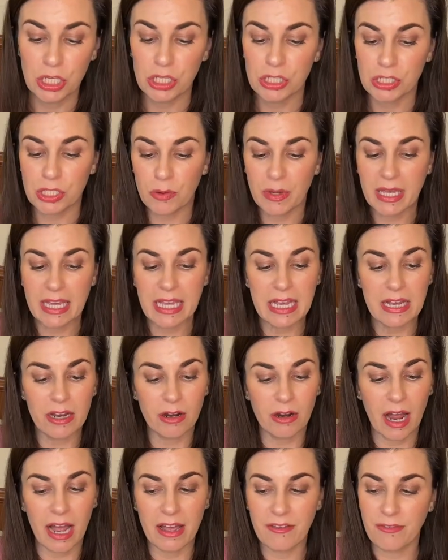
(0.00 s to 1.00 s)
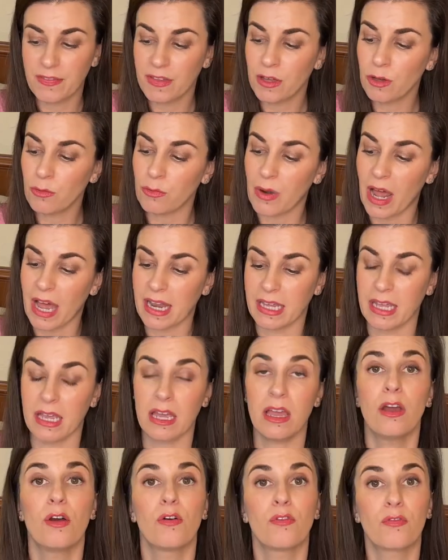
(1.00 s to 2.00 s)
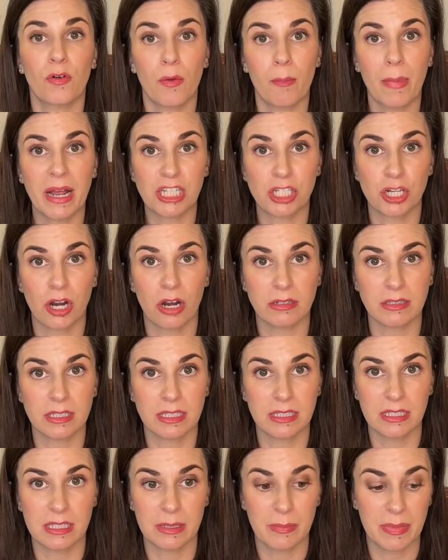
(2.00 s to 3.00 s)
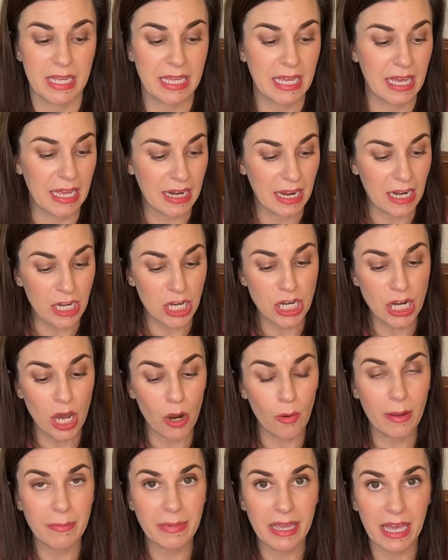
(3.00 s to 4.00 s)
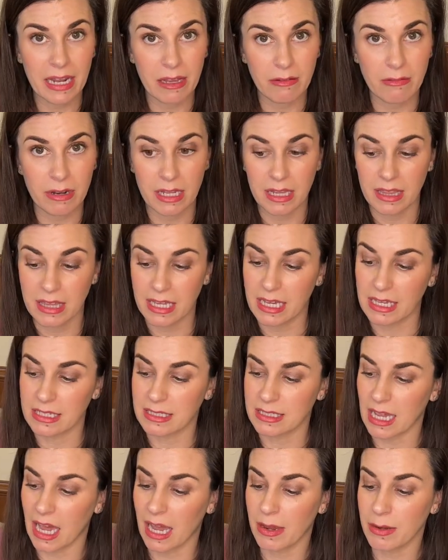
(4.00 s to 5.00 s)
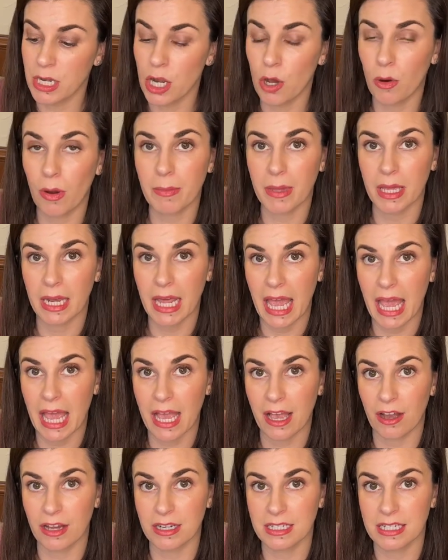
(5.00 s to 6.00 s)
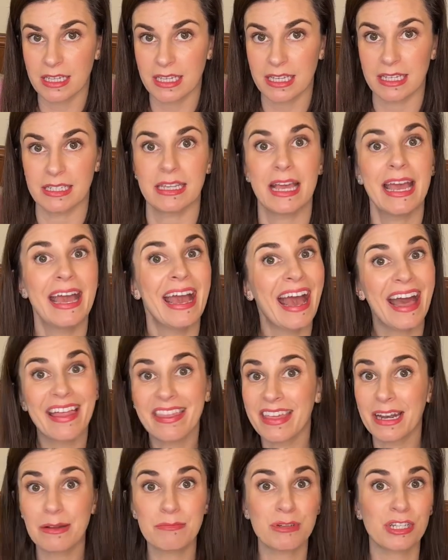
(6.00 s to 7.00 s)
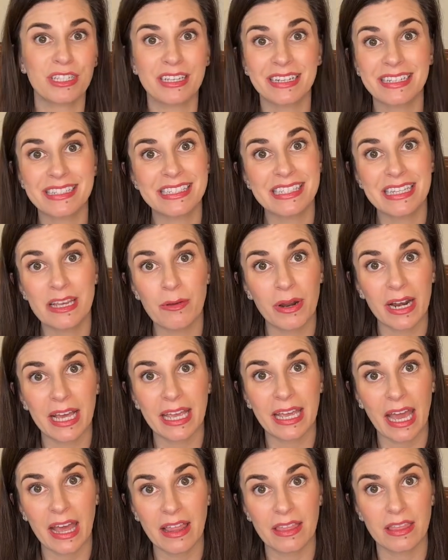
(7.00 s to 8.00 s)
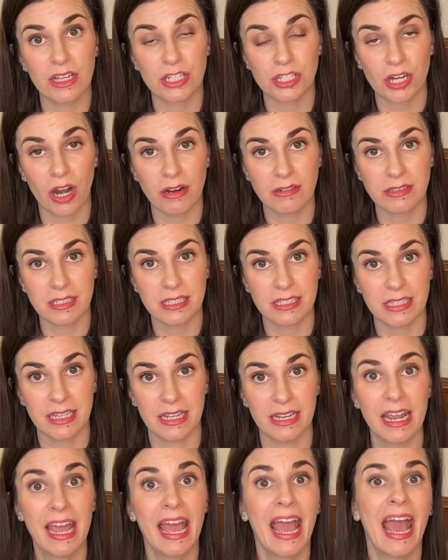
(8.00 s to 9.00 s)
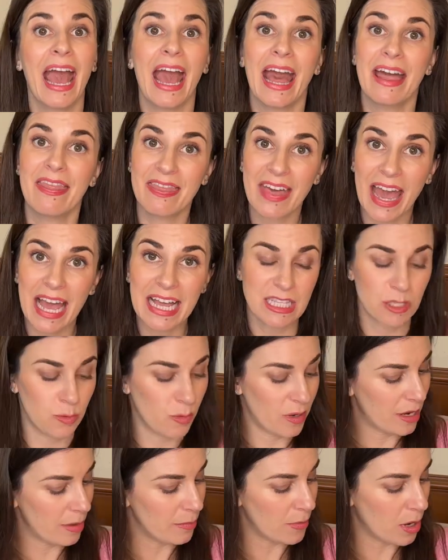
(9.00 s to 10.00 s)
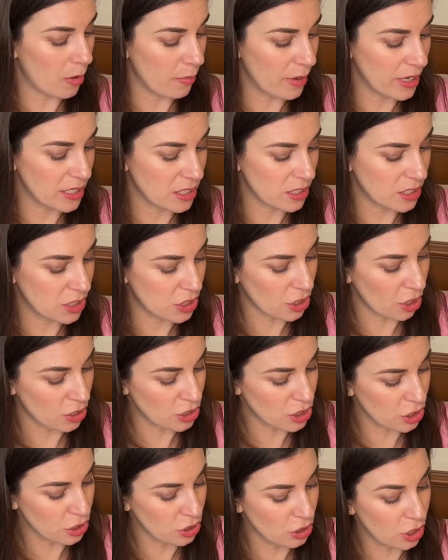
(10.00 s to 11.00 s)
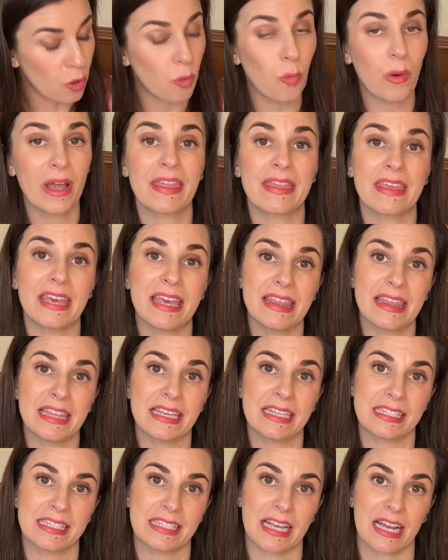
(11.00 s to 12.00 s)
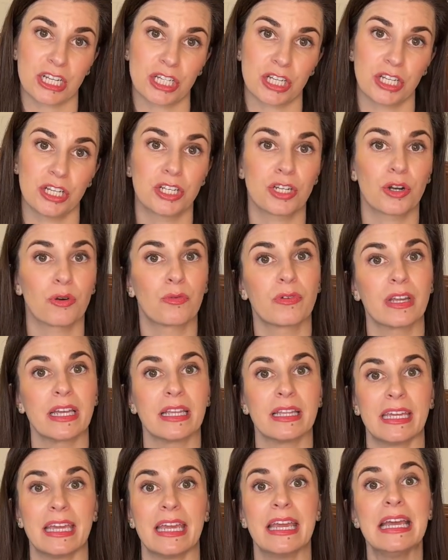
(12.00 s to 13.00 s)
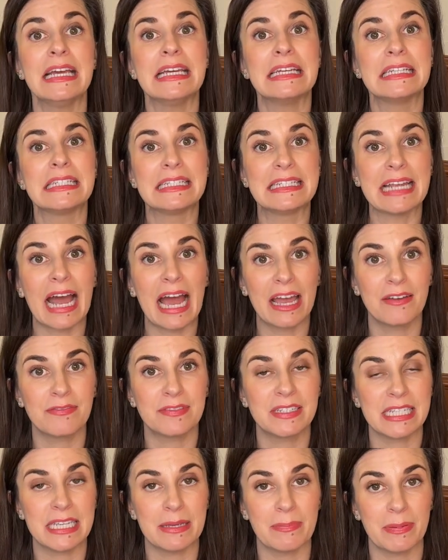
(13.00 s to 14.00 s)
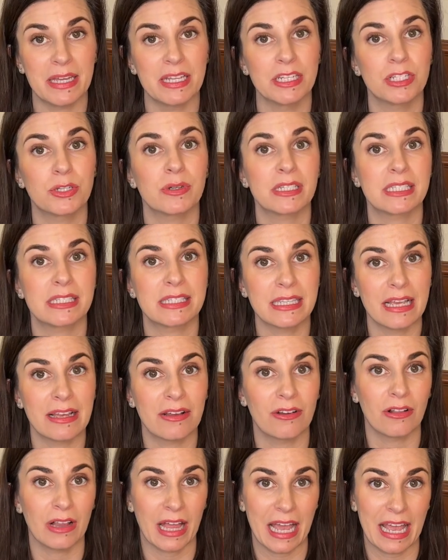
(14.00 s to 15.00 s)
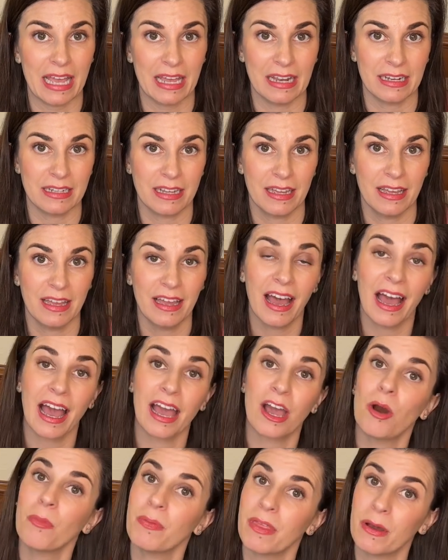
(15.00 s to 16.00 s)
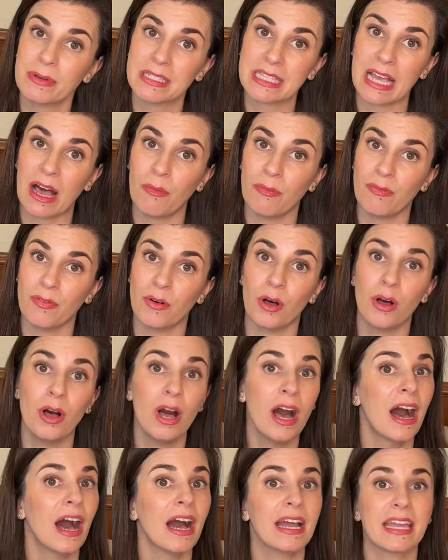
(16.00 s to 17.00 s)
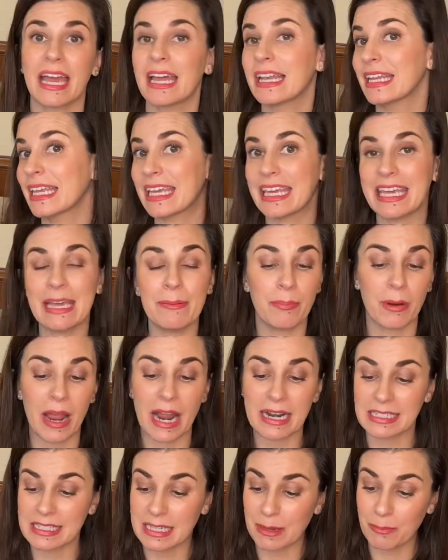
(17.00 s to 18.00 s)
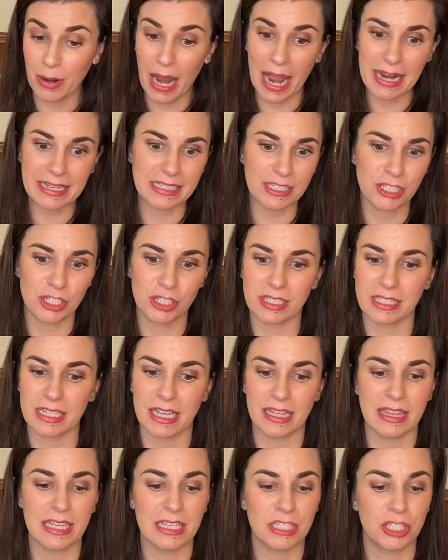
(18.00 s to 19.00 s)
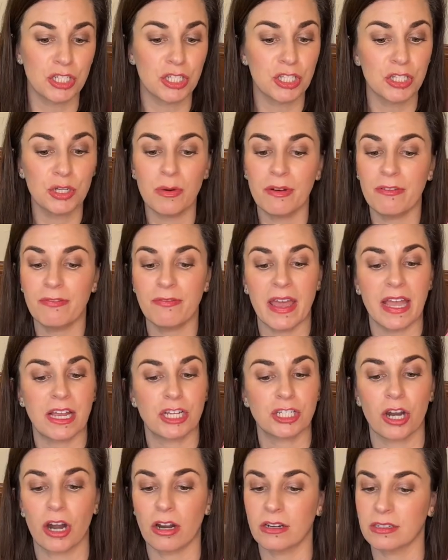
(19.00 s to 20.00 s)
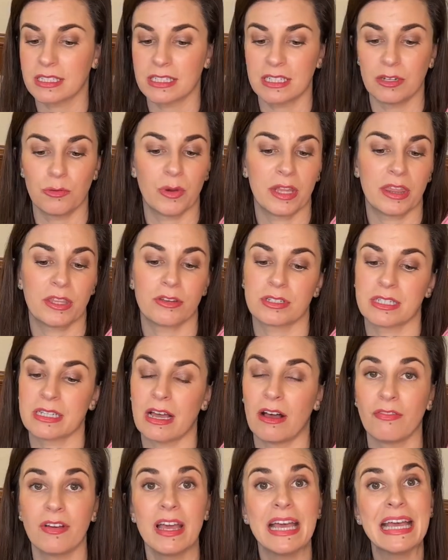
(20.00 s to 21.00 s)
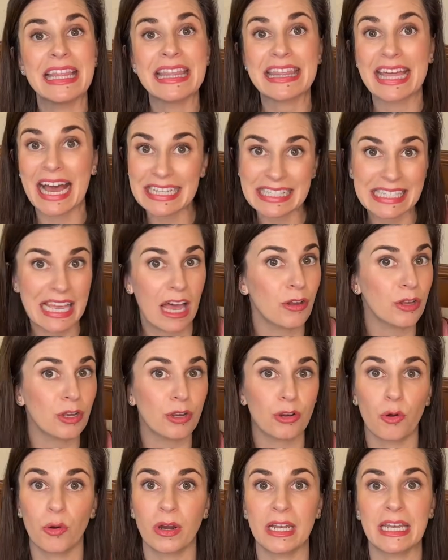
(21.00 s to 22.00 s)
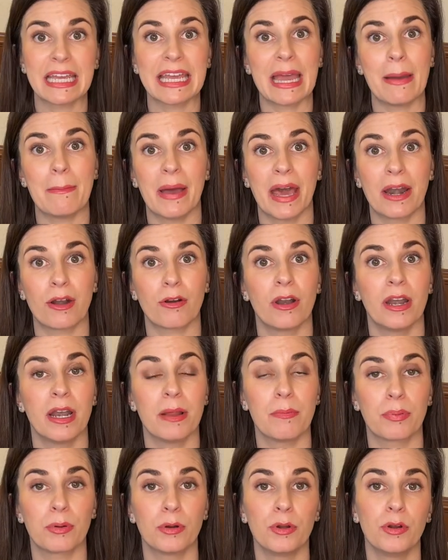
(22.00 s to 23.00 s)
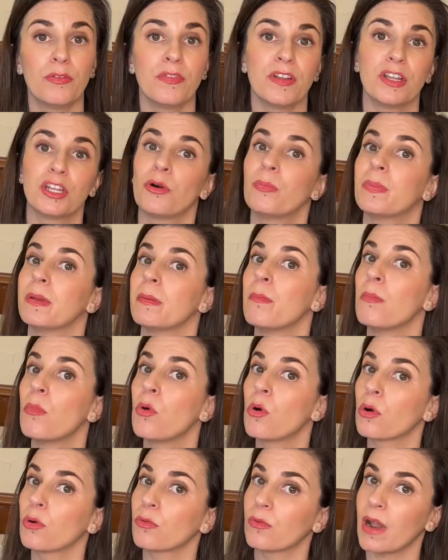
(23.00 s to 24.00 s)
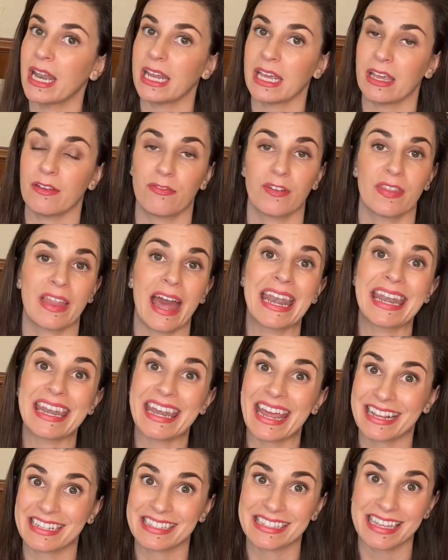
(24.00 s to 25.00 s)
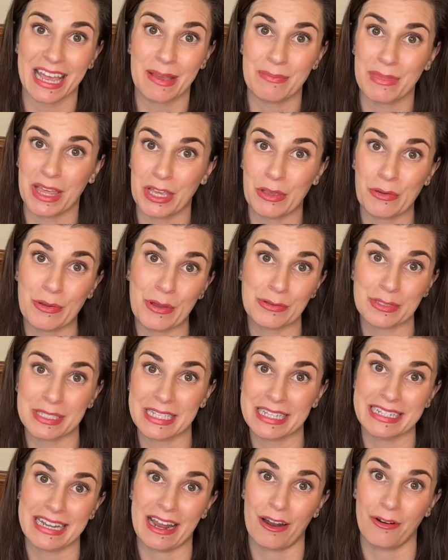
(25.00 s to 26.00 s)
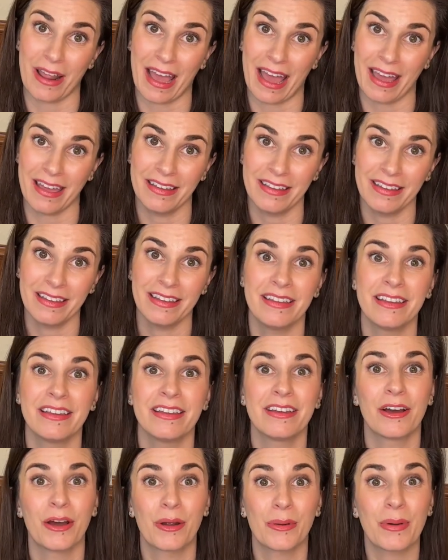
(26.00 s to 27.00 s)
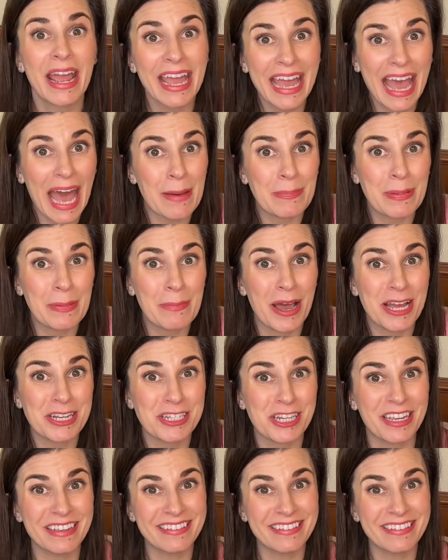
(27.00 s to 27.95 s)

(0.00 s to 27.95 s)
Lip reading: So here I feel ready for my Charleston to begin. I know I'm getting rid of these. I know I'm going to hang on to these, and then I'm just going to see what I get in the Charleston. And that's when I'm going to start to look within this section to really dive deep into a single hand. I hope that was helpful. Again, keep practicing. Practice just like this. Do a fake Charleston with yourself. That's how you're going to get better and improve, and you'll be more ready for that next game that you go sit down at. All right, happy Mahjong.